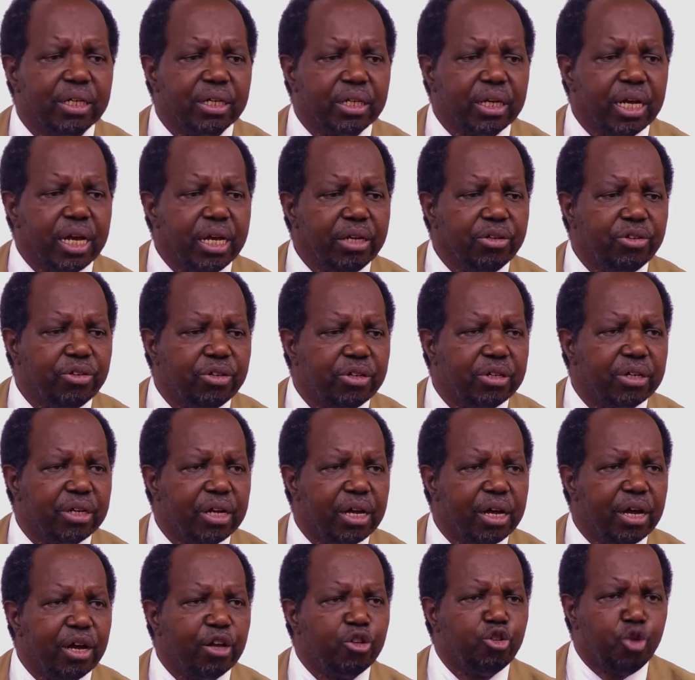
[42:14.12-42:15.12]
changed.
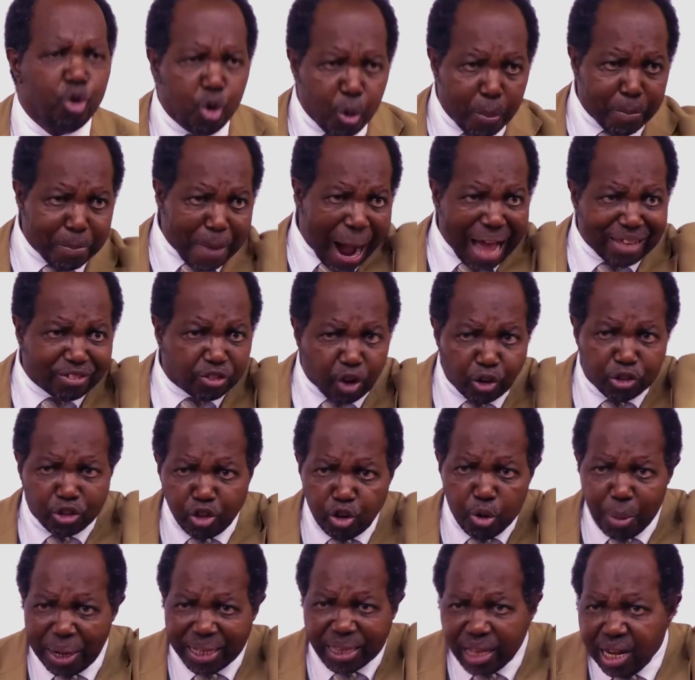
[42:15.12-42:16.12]
You must
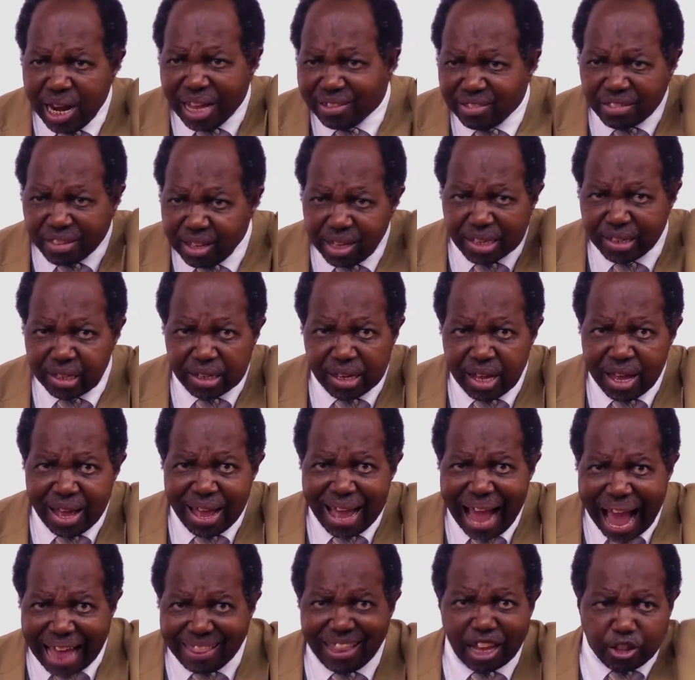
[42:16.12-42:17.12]
continue witnessing
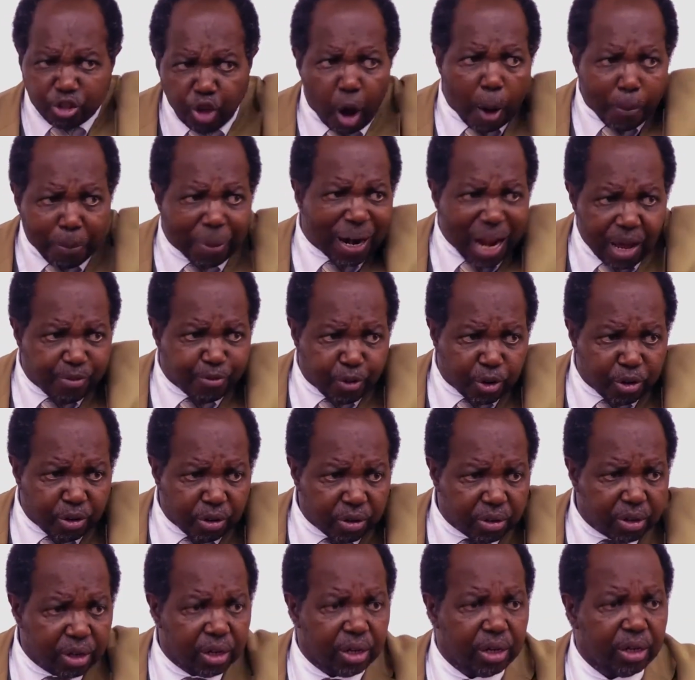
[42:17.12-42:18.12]
at the top
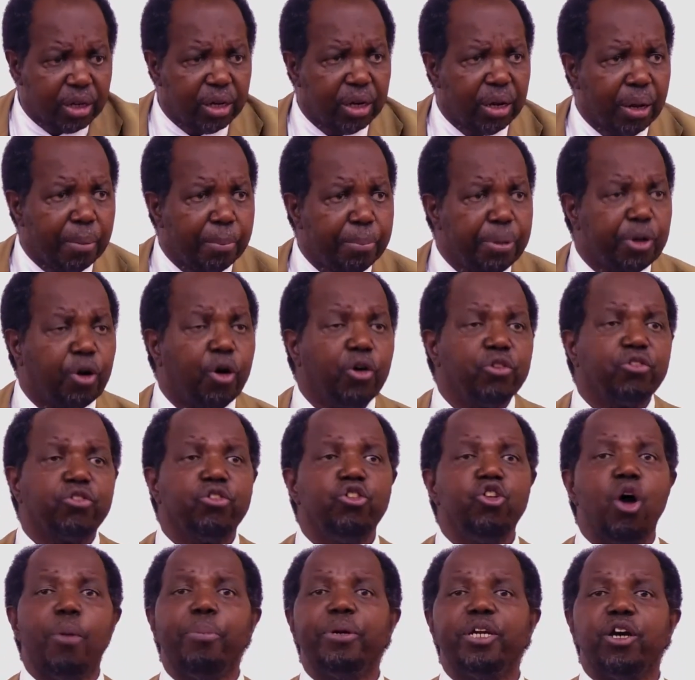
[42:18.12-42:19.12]
level
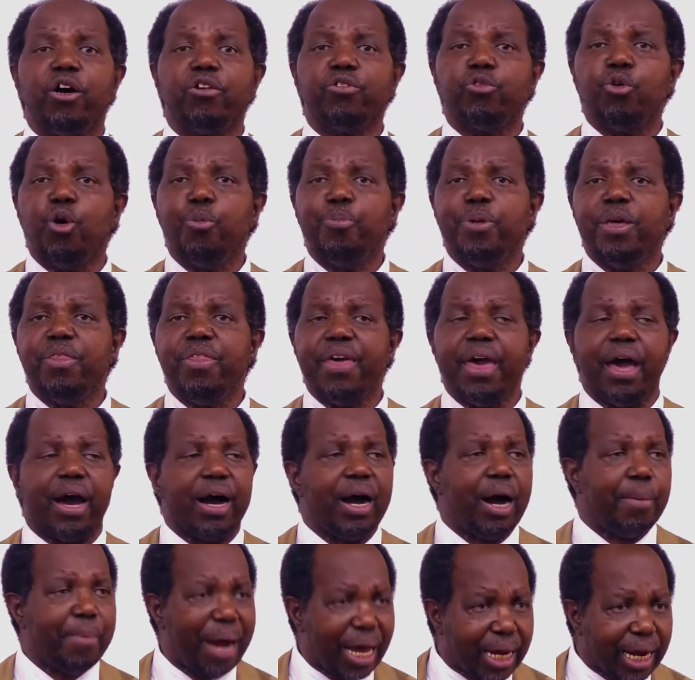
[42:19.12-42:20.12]
because nobody else will be
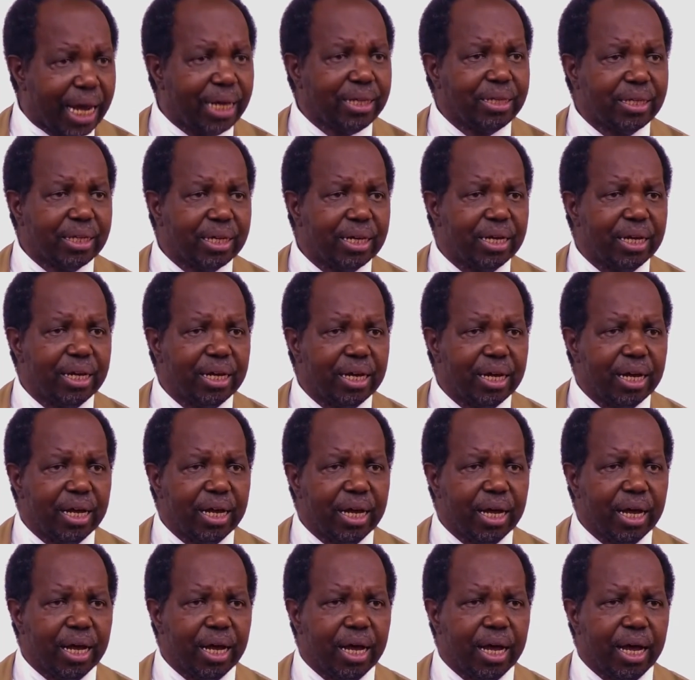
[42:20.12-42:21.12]
there. Am I right?
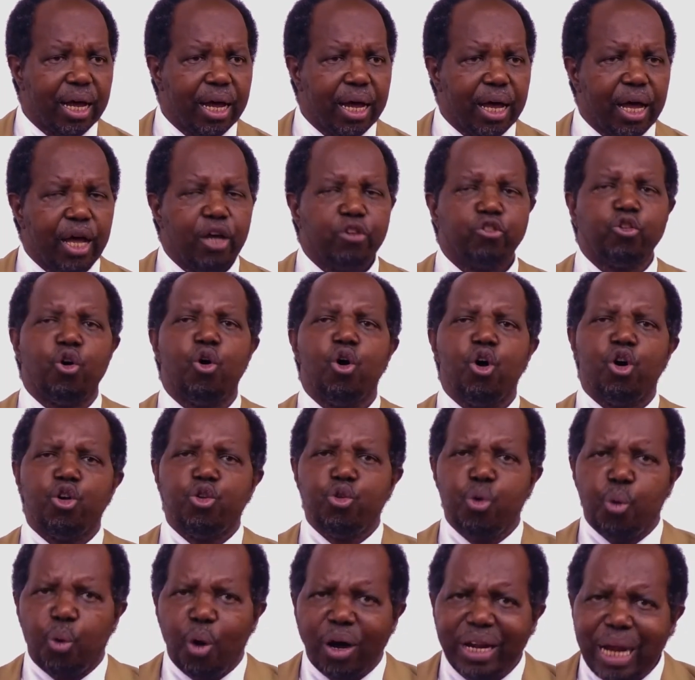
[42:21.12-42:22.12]
So
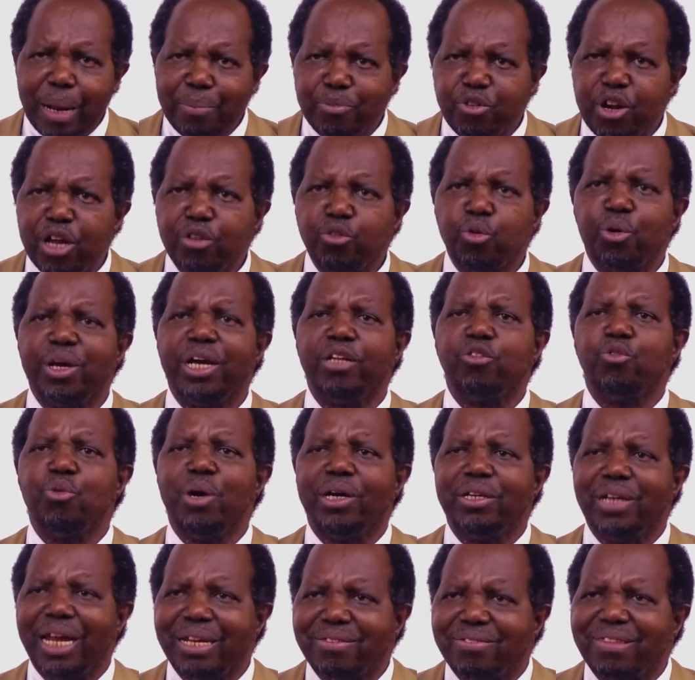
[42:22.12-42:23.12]
what I'm trying to get
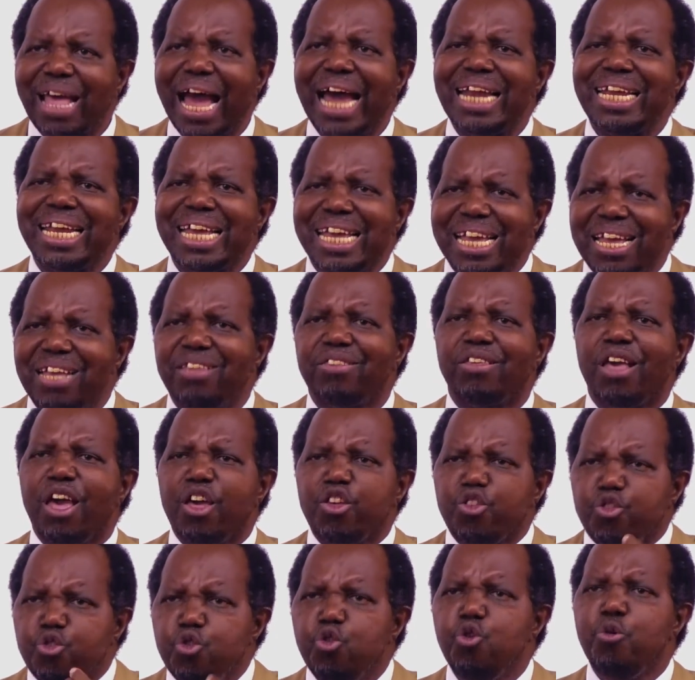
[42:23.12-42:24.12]
to understand is
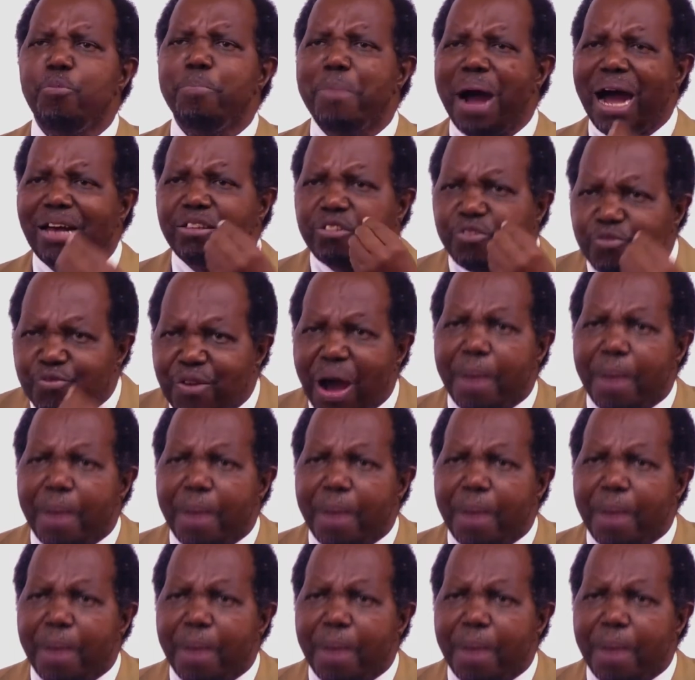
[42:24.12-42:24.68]
you must